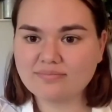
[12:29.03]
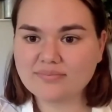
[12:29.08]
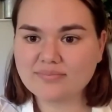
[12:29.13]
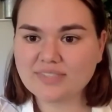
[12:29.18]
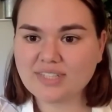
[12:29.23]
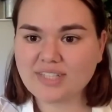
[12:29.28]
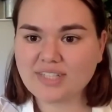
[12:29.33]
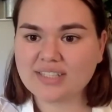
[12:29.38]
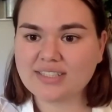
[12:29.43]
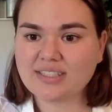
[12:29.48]

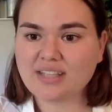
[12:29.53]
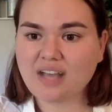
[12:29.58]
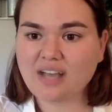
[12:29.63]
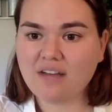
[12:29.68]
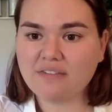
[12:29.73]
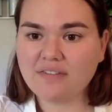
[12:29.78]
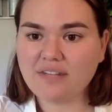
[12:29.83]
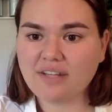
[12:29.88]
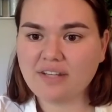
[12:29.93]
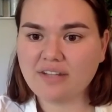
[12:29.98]
A
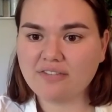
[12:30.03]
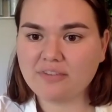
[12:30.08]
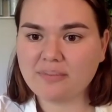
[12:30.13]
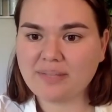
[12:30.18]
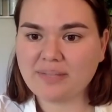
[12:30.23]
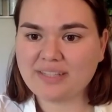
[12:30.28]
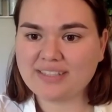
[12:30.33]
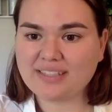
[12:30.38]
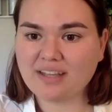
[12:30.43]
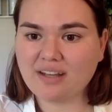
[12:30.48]
softening for
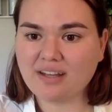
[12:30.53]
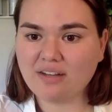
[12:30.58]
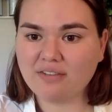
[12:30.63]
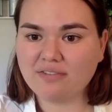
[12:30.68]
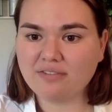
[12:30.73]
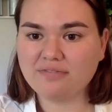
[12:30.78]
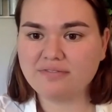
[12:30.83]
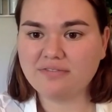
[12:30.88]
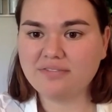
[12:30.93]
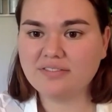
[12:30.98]
myself.
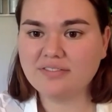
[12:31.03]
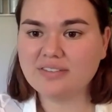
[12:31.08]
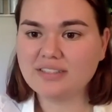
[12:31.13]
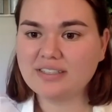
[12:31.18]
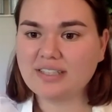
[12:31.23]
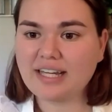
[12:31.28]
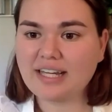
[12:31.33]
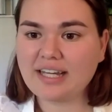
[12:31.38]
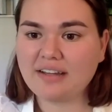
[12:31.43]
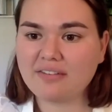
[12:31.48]

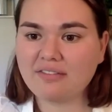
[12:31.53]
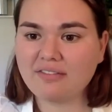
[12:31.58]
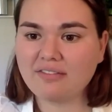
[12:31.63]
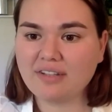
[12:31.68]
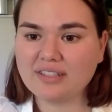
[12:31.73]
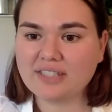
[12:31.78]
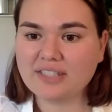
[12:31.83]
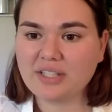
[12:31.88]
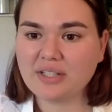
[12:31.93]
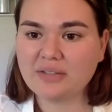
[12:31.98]

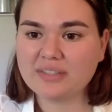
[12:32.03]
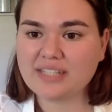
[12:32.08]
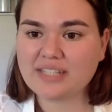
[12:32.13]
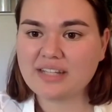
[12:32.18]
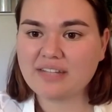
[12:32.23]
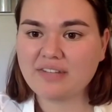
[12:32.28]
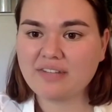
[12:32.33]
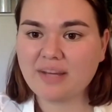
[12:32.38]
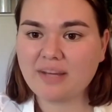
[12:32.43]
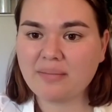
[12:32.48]
And to those I
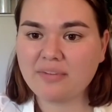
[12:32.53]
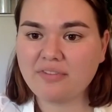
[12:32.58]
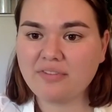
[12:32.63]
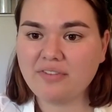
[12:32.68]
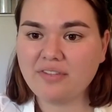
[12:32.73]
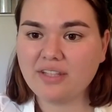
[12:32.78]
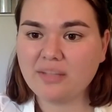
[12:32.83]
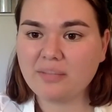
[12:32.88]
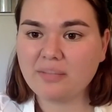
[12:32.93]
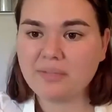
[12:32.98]
have not been
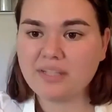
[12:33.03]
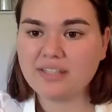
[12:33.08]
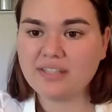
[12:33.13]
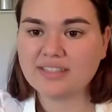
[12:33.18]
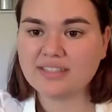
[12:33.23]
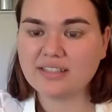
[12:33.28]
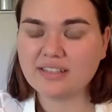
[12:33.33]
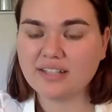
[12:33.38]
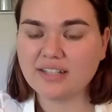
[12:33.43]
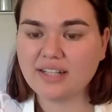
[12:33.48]
feeling
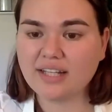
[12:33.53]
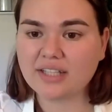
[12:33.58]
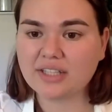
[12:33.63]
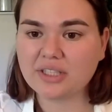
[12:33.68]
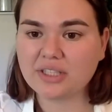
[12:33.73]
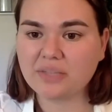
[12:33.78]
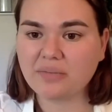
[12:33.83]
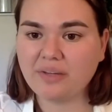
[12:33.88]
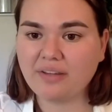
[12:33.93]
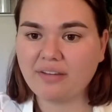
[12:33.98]
peace and
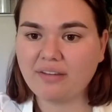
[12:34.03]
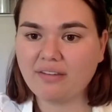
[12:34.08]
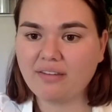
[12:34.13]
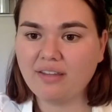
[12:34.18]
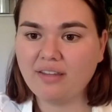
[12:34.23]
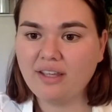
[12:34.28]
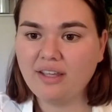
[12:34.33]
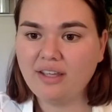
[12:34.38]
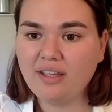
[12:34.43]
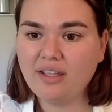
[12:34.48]
connection with.
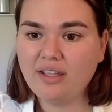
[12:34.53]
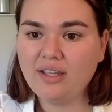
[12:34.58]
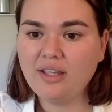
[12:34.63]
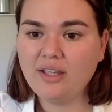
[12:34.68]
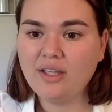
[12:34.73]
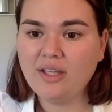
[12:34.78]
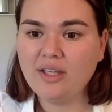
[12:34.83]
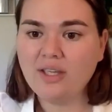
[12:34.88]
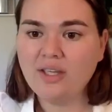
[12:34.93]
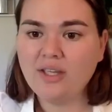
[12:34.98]

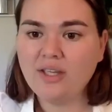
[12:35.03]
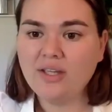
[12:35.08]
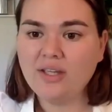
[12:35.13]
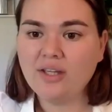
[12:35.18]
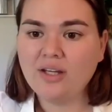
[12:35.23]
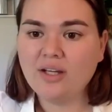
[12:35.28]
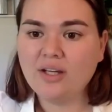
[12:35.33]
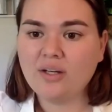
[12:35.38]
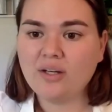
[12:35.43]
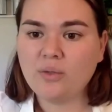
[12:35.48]

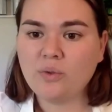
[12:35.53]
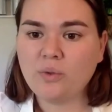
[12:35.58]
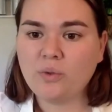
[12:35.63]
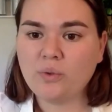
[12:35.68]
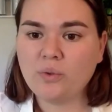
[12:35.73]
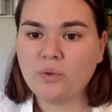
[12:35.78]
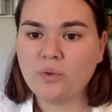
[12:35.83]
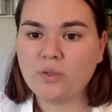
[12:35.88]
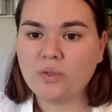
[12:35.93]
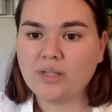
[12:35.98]

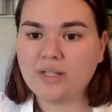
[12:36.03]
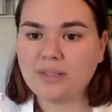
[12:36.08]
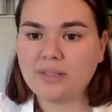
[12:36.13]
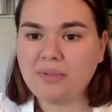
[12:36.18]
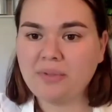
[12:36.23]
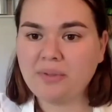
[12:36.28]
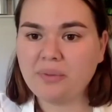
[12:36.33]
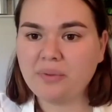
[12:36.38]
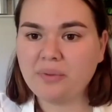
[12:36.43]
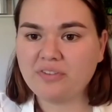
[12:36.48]
Ooh,
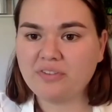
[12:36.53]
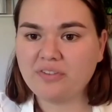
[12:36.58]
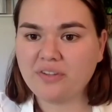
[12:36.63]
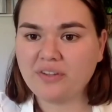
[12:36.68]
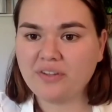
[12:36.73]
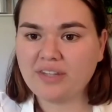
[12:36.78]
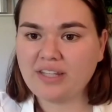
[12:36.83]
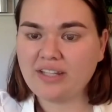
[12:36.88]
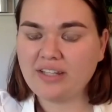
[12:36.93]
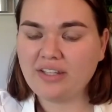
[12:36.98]

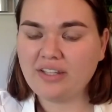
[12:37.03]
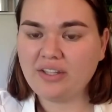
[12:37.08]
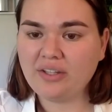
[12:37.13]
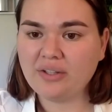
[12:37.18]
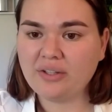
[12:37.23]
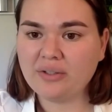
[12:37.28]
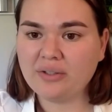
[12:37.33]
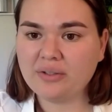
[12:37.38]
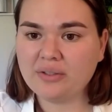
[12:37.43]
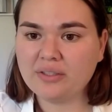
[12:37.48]
beautiful. Thank
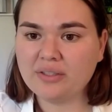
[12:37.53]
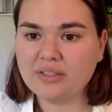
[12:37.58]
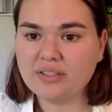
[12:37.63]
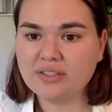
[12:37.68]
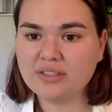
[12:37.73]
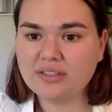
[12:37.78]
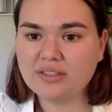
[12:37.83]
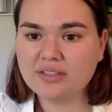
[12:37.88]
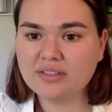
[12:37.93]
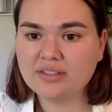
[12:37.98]
you.
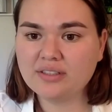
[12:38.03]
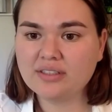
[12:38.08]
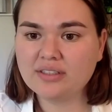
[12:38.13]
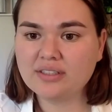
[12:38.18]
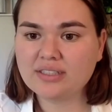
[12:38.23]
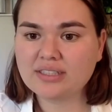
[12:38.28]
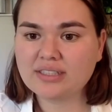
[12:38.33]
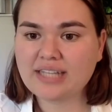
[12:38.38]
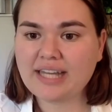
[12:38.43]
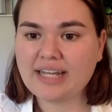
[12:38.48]

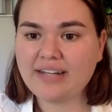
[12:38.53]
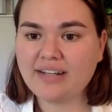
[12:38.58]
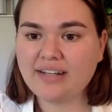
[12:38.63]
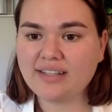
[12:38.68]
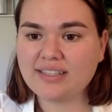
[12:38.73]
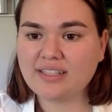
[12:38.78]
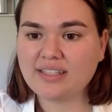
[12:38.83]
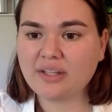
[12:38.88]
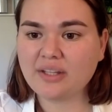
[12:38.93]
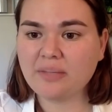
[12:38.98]

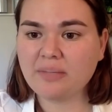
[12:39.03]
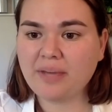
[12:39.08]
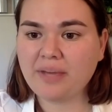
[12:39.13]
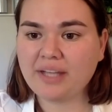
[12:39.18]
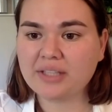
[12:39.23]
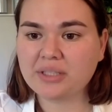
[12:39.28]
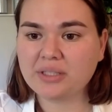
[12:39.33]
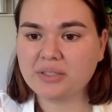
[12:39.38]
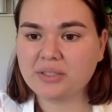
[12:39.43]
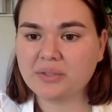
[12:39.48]
Kindness and
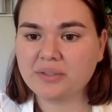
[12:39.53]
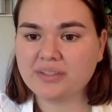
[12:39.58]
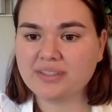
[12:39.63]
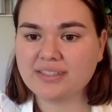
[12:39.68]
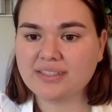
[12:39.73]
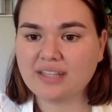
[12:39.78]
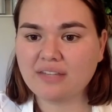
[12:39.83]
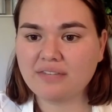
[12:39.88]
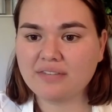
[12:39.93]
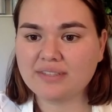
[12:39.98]
compassion towards
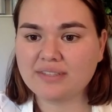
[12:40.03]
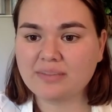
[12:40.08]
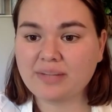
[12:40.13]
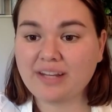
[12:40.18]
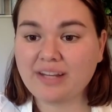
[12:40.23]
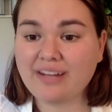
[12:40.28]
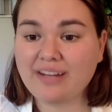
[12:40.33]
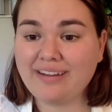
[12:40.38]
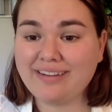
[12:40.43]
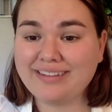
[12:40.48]
self is what
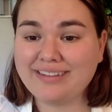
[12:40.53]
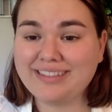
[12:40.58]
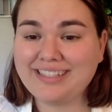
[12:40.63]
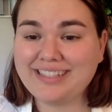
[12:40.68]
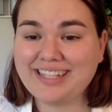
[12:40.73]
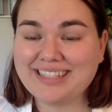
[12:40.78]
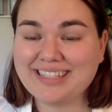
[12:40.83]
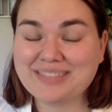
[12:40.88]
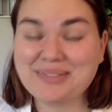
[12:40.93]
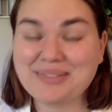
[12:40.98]
I needed
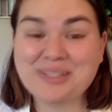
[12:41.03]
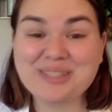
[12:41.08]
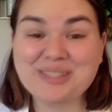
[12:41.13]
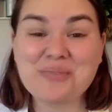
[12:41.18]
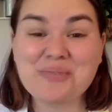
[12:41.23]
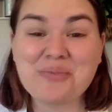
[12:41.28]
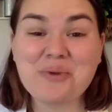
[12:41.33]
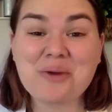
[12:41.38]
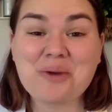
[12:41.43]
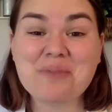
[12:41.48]
today, as well as the
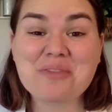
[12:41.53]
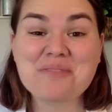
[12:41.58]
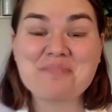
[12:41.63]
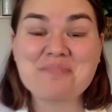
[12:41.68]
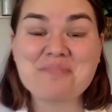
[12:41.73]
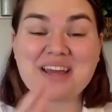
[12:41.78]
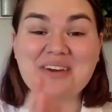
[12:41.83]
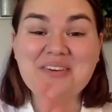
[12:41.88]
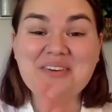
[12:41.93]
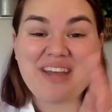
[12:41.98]
warmth of
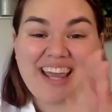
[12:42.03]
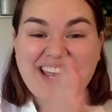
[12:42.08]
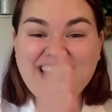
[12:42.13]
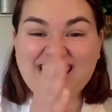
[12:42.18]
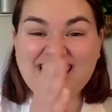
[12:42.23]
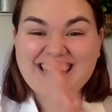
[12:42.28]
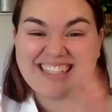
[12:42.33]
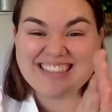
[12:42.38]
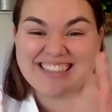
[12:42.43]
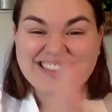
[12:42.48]
my own
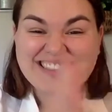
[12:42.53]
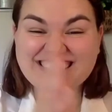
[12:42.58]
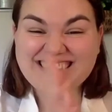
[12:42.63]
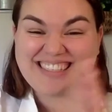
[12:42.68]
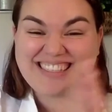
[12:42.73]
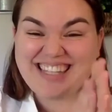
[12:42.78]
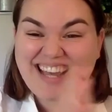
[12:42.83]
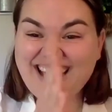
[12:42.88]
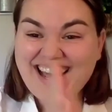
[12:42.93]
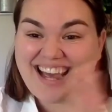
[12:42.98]
hands.
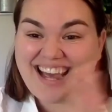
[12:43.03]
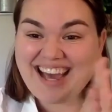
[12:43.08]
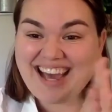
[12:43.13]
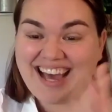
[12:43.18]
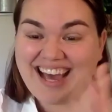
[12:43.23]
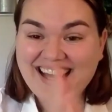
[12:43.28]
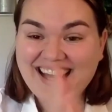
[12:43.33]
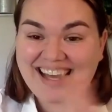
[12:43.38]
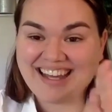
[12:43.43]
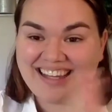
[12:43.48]

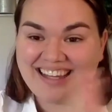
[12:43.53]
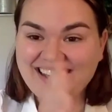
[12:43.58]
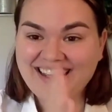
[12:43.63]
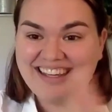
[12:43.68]
Yeah.